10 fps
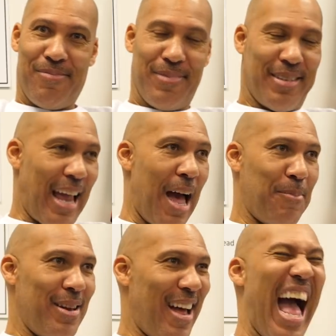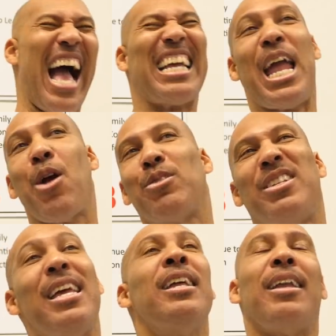Stop. I
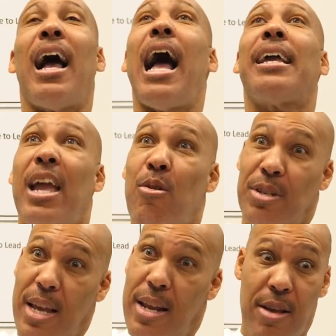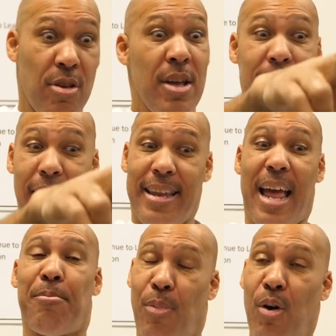guarantee. Like I guarantee this.
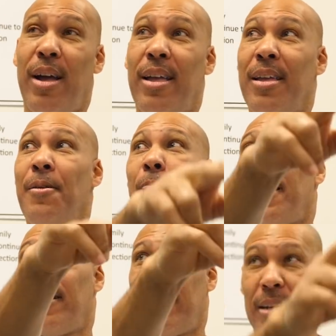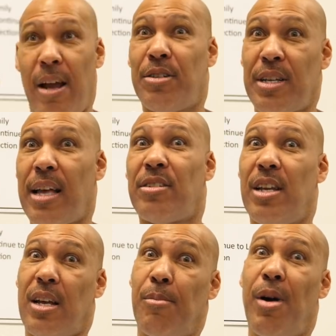That boy, Larry Johnson,
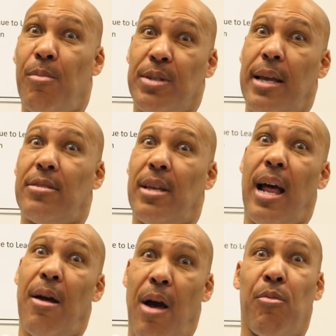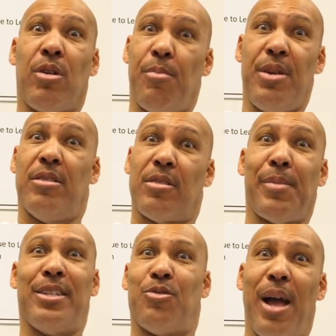didn't come up with that saying, I want to be
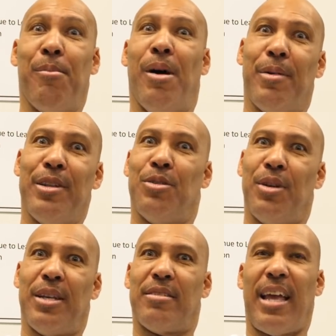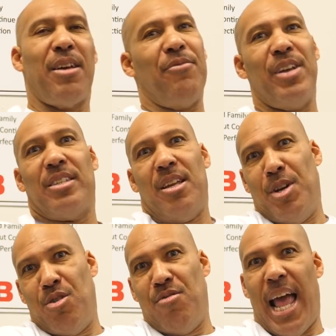somebody's grandmama and do this. They convinced him
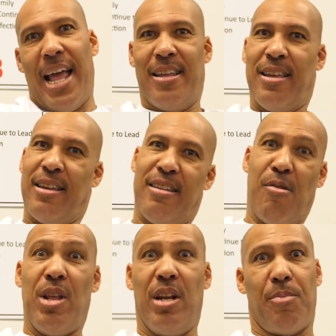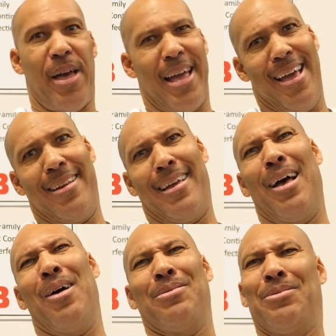to do that. And when you look back at it, like,
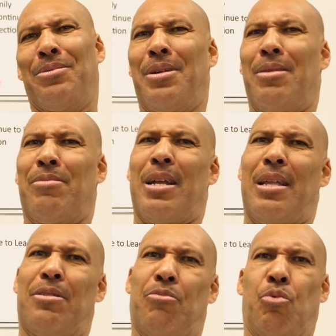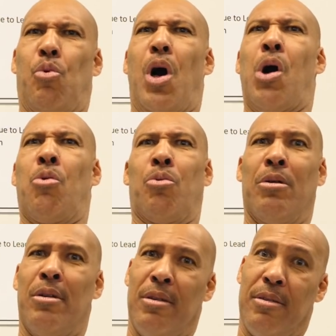oh, hey, what I do? Whoa.
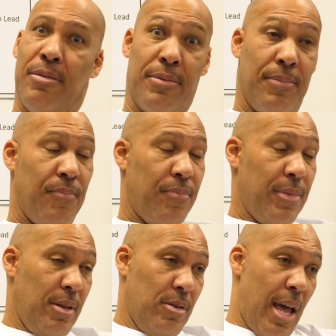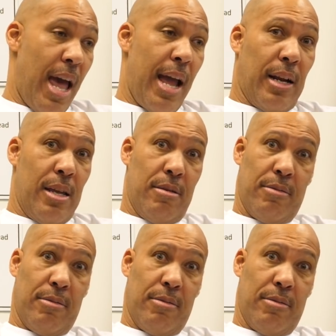Exactly.